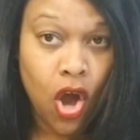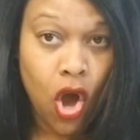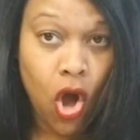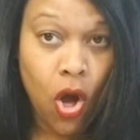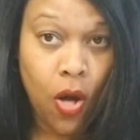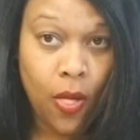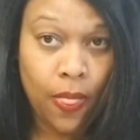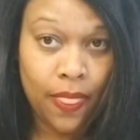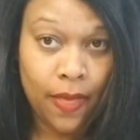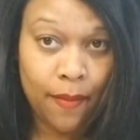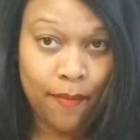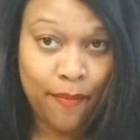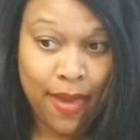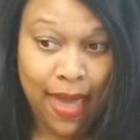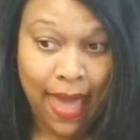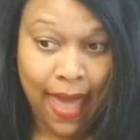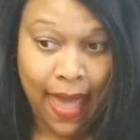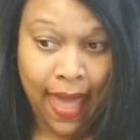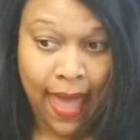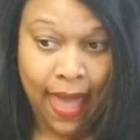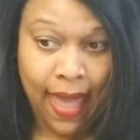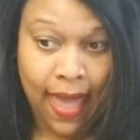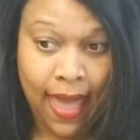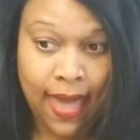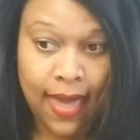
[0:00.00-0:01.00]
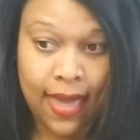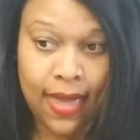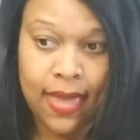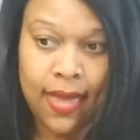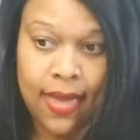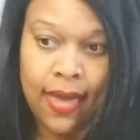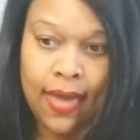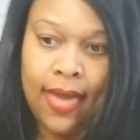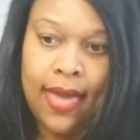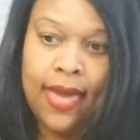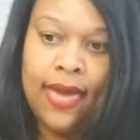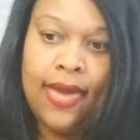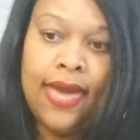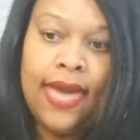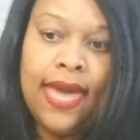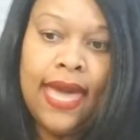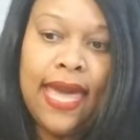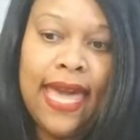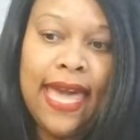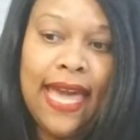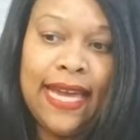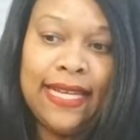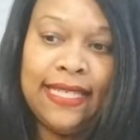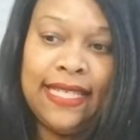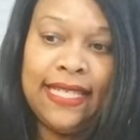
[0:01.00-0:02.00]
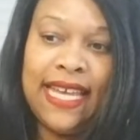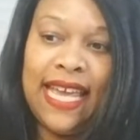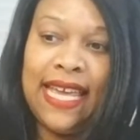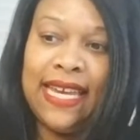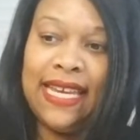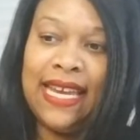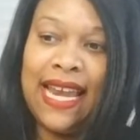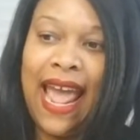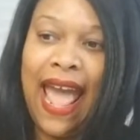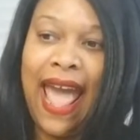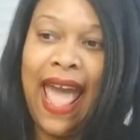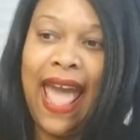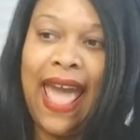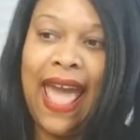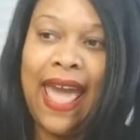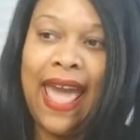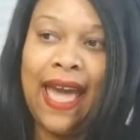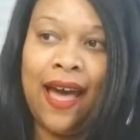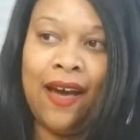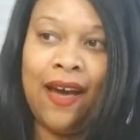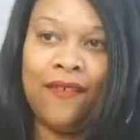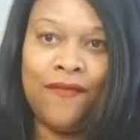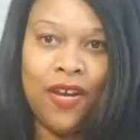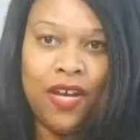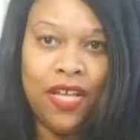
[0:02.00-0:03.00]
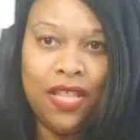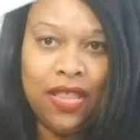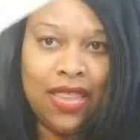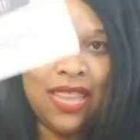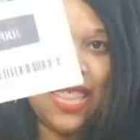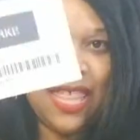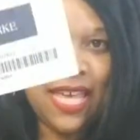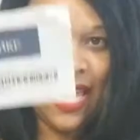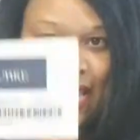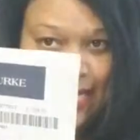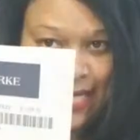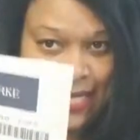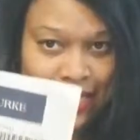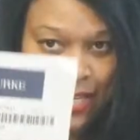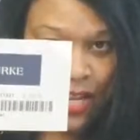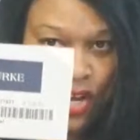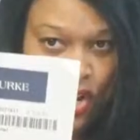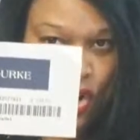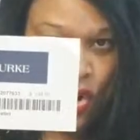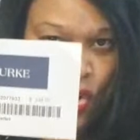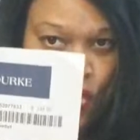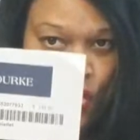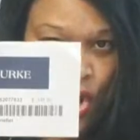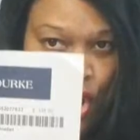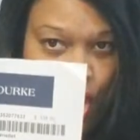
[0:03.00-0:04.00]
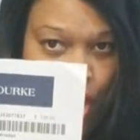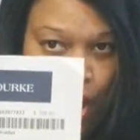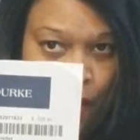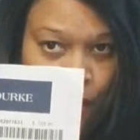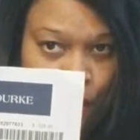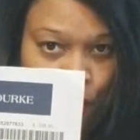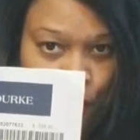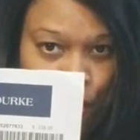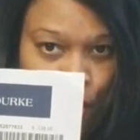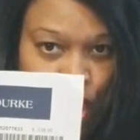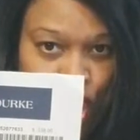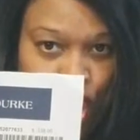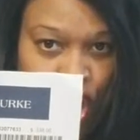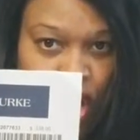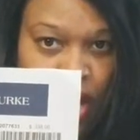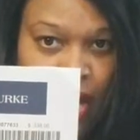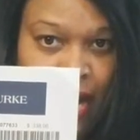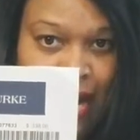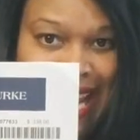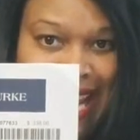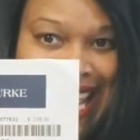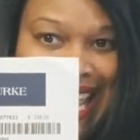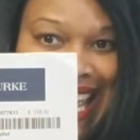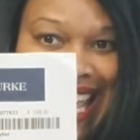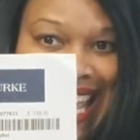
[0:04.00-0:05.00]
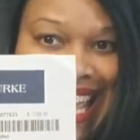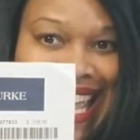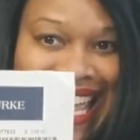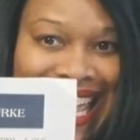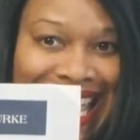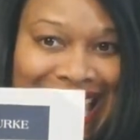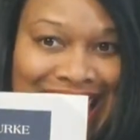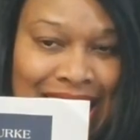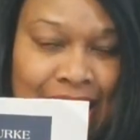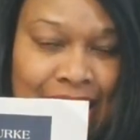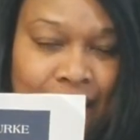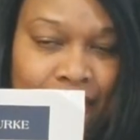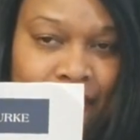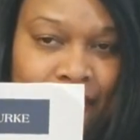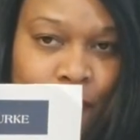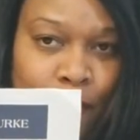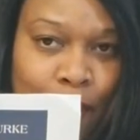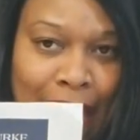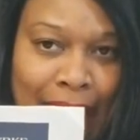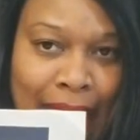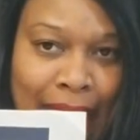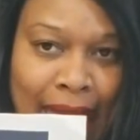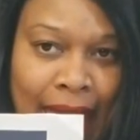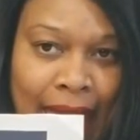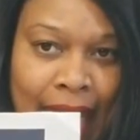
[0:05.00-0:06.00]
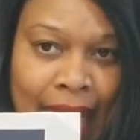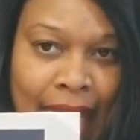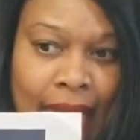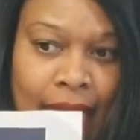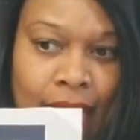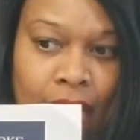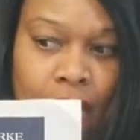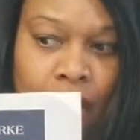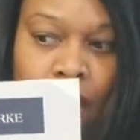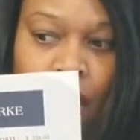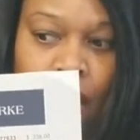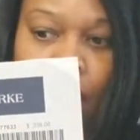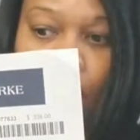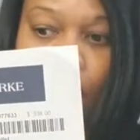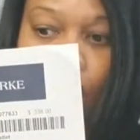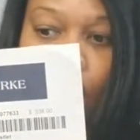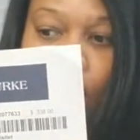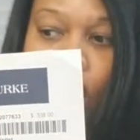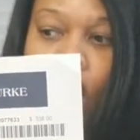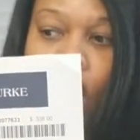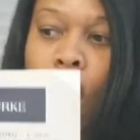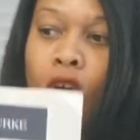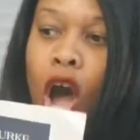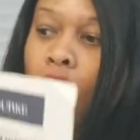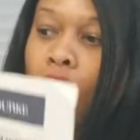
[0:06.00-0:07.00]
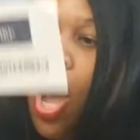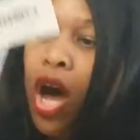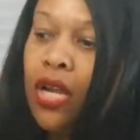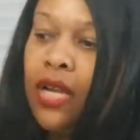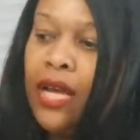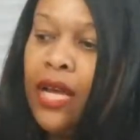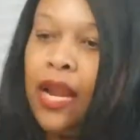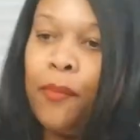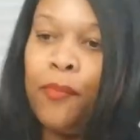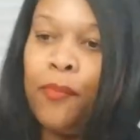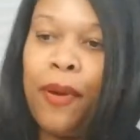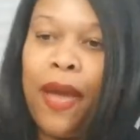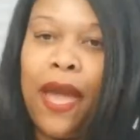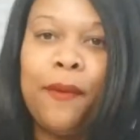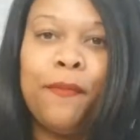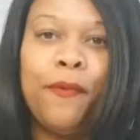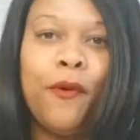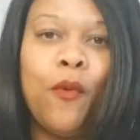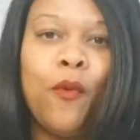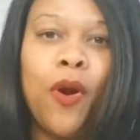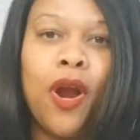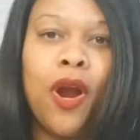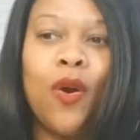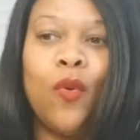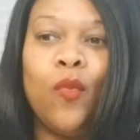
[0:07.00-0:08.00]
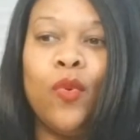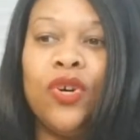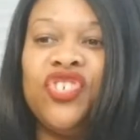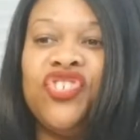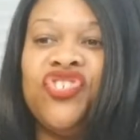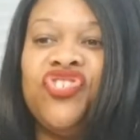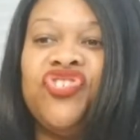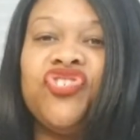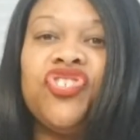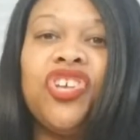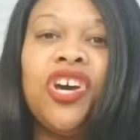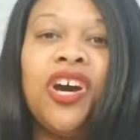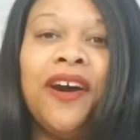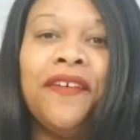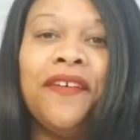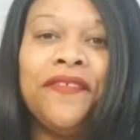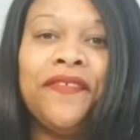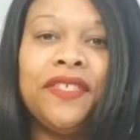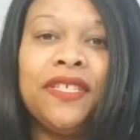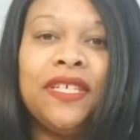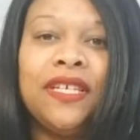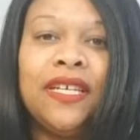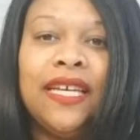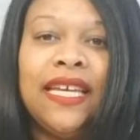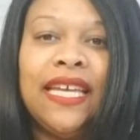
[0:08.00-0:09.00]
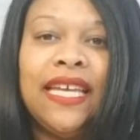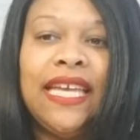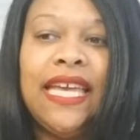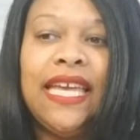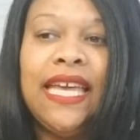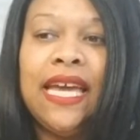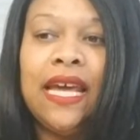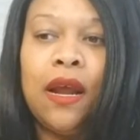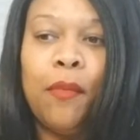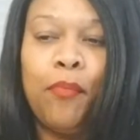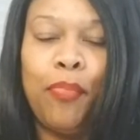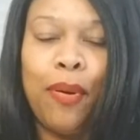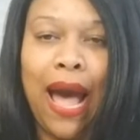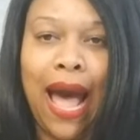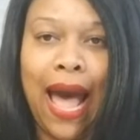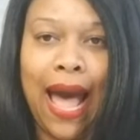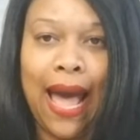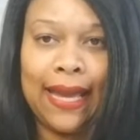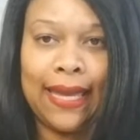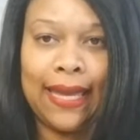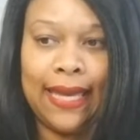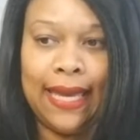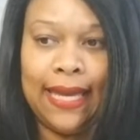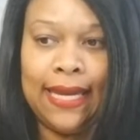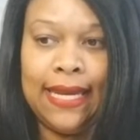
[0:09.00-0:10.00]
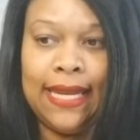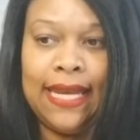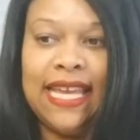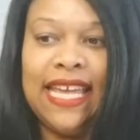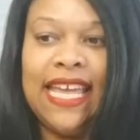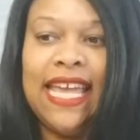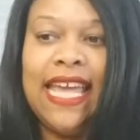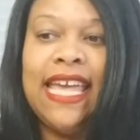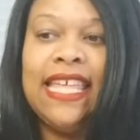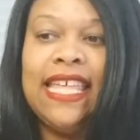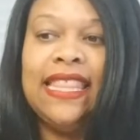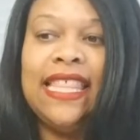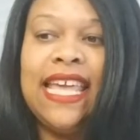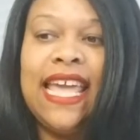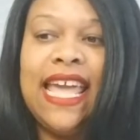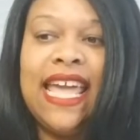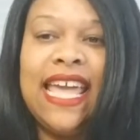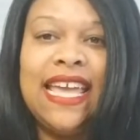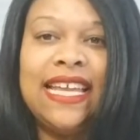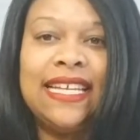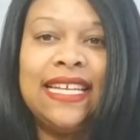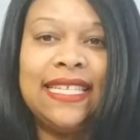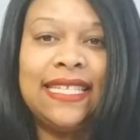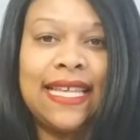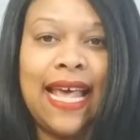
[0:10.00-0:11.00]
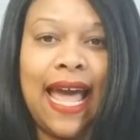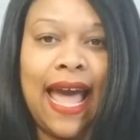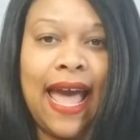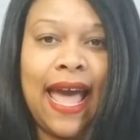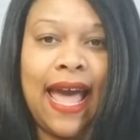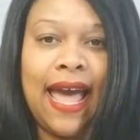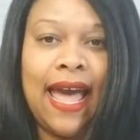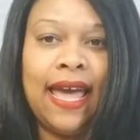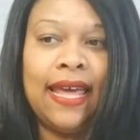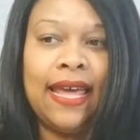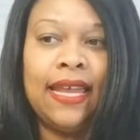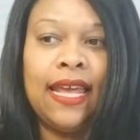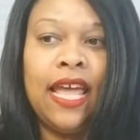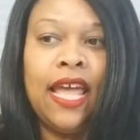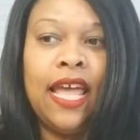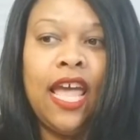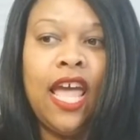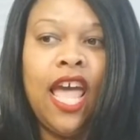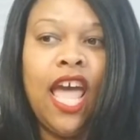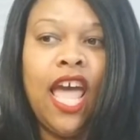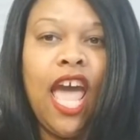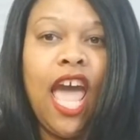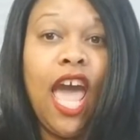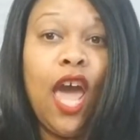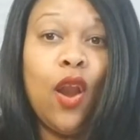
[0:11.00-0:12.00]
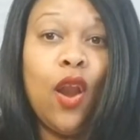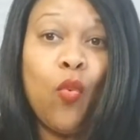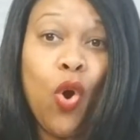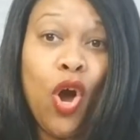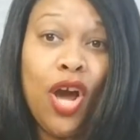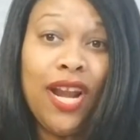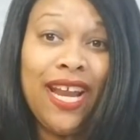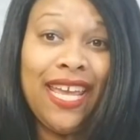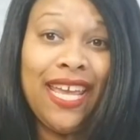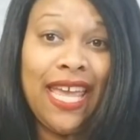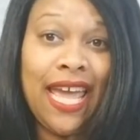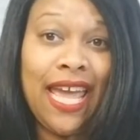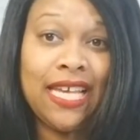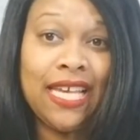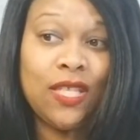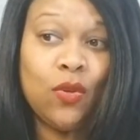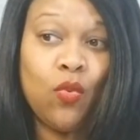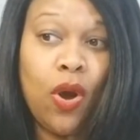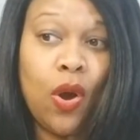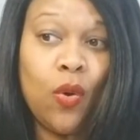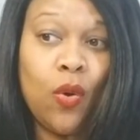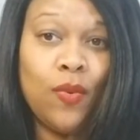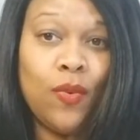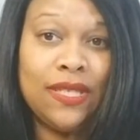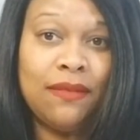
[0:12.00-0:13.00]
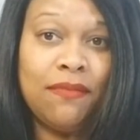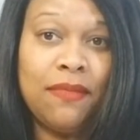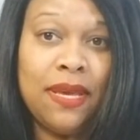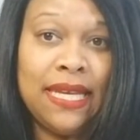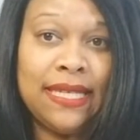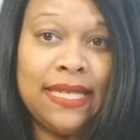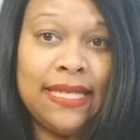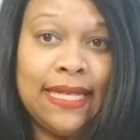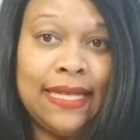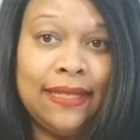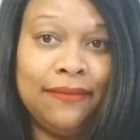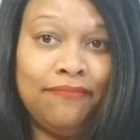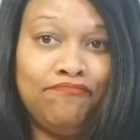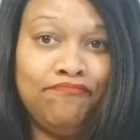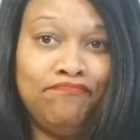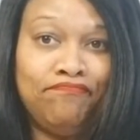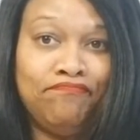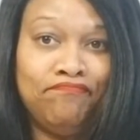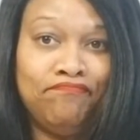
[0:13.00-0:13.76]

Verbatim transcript: on the bag. It didn't have this little number in the bag. All of the paperwork was stuffed in a pocket in the inside. And want to guess what was missing?